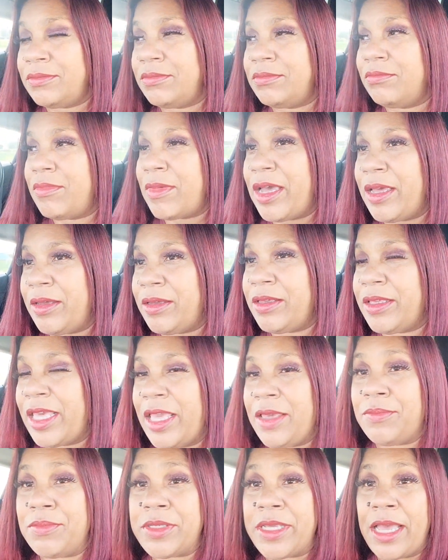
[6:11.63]
my
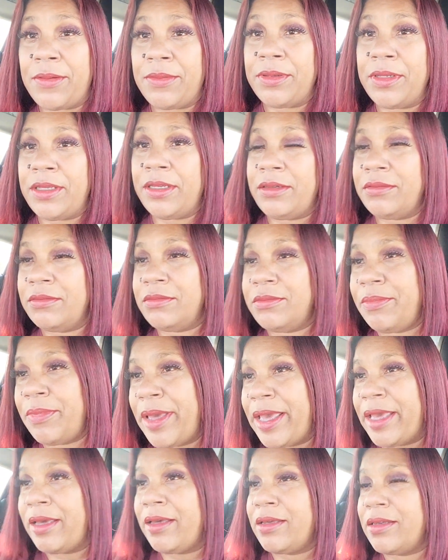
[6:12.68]
game tablet
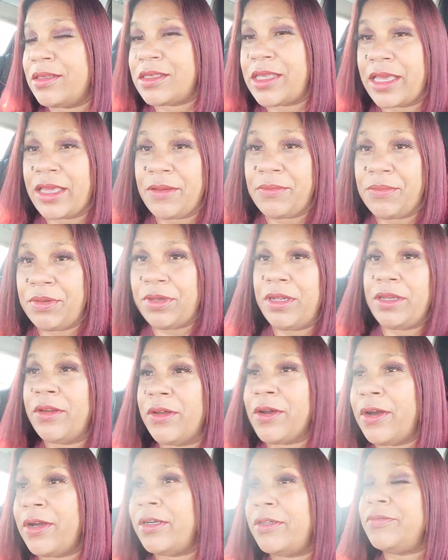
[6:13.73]
back so I can put it in the
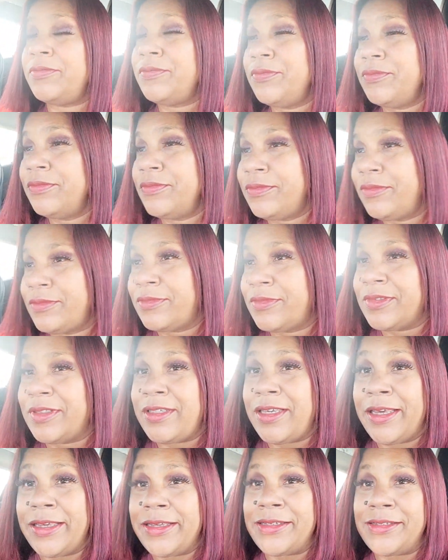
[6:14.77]
car.
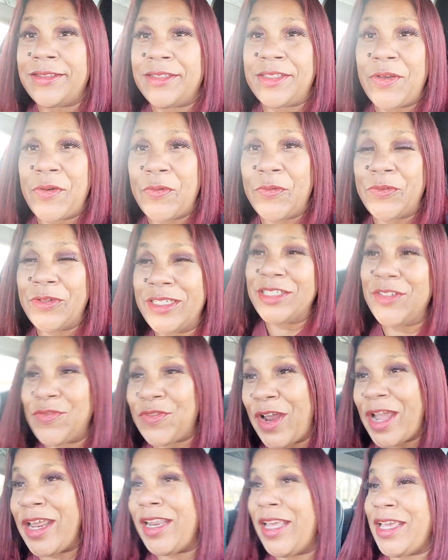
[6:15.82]
Yeah, so it's
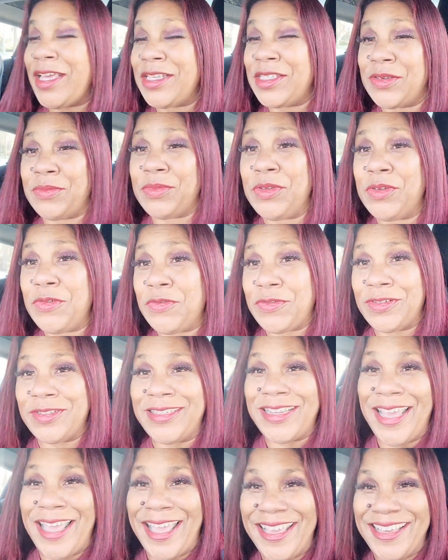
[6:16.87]
Friday. It's a beautiful
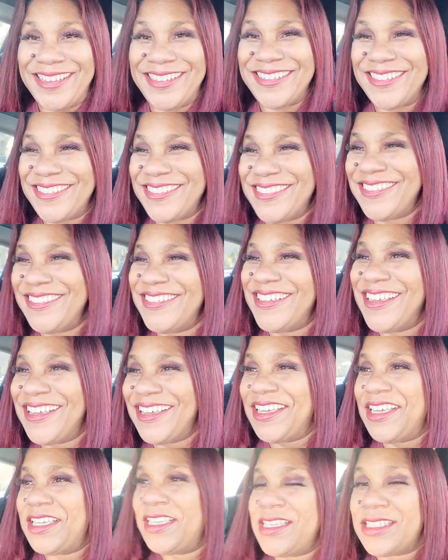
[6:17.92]
day.
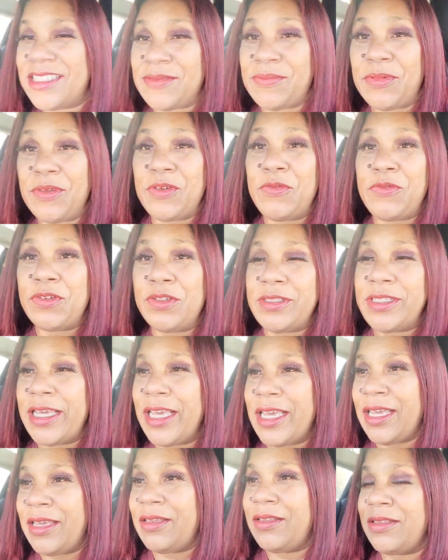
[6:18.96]
It's a beautiful
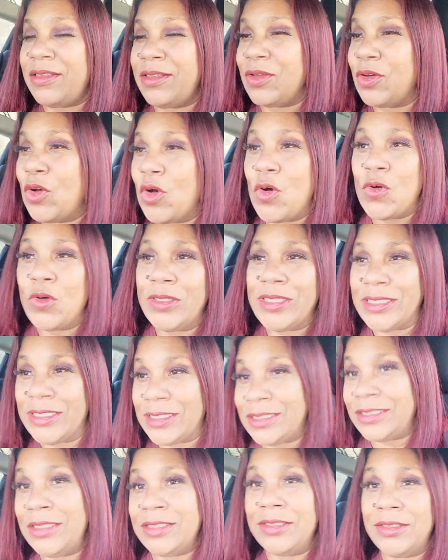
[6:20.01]
day. The goal is
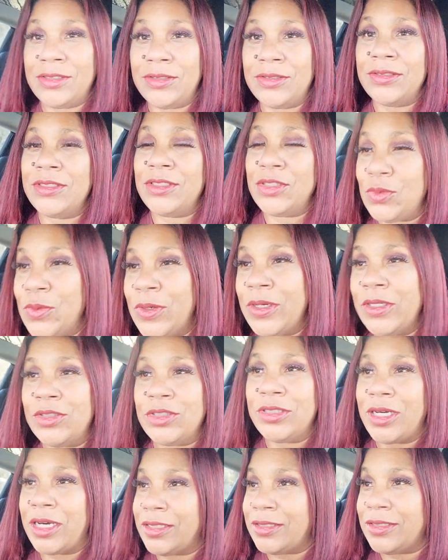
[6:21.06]
still
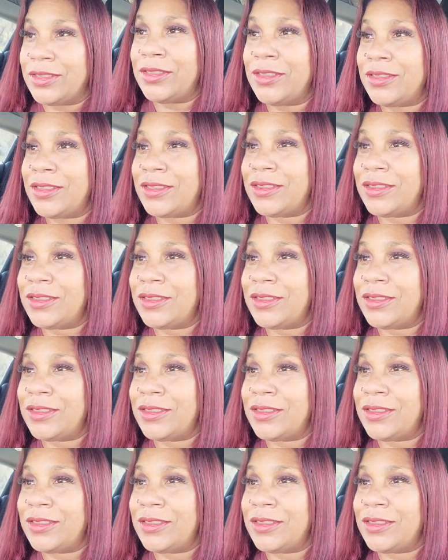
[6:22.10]
$200.